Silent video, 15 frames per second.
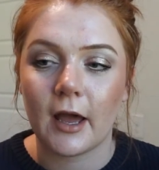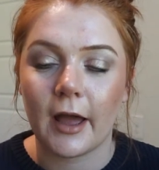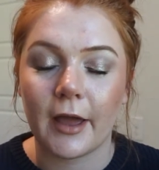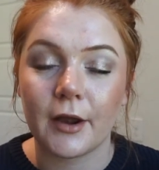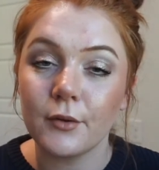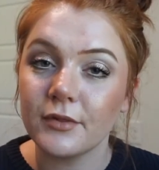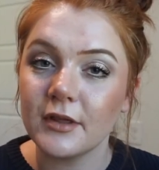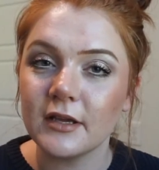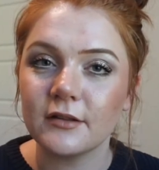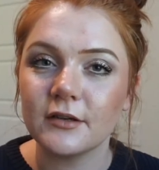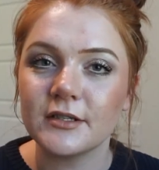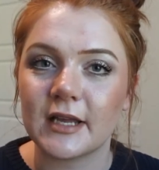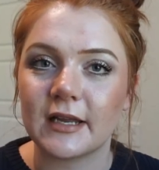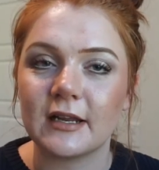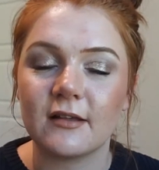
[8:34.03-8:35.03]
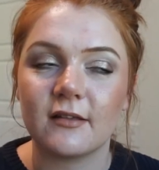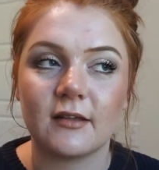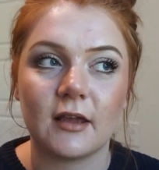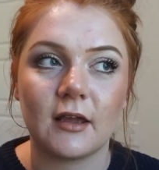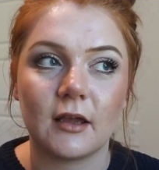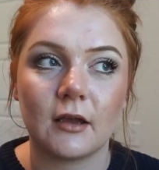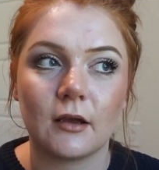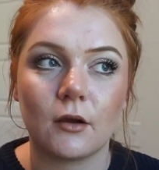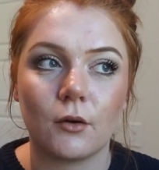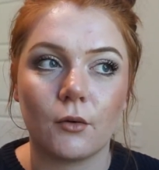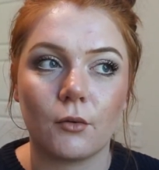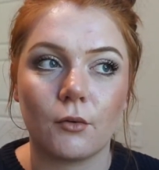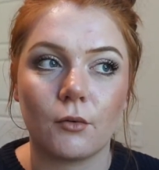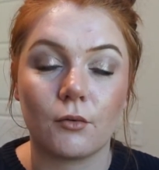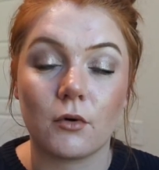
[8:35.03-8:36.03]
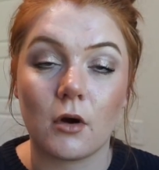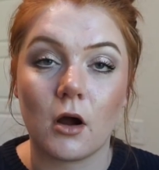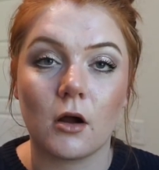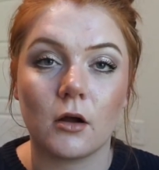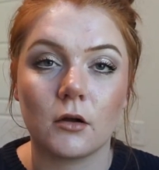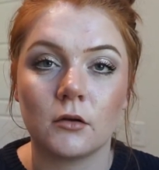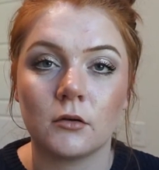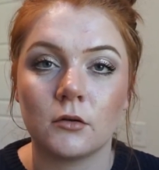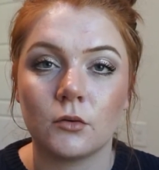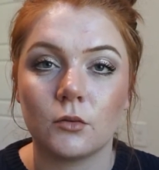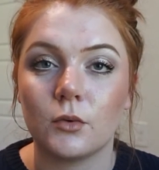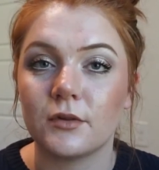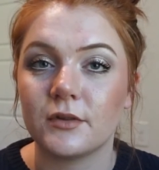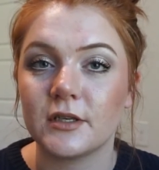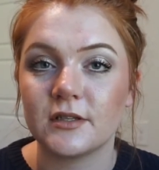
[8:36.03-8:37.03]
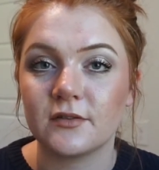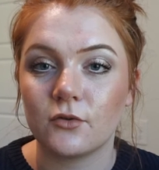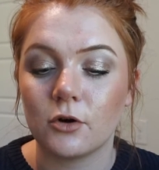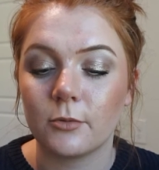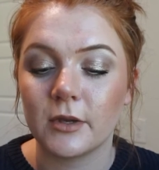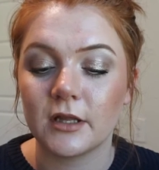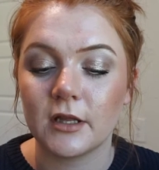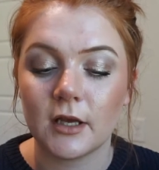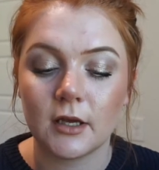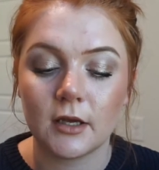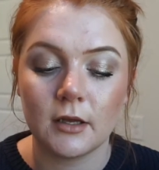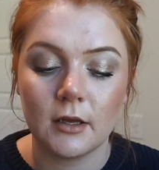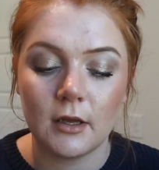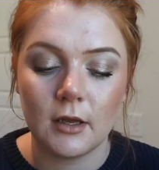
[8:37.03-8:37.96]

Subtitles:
I don't think there's anything wrong with this formula.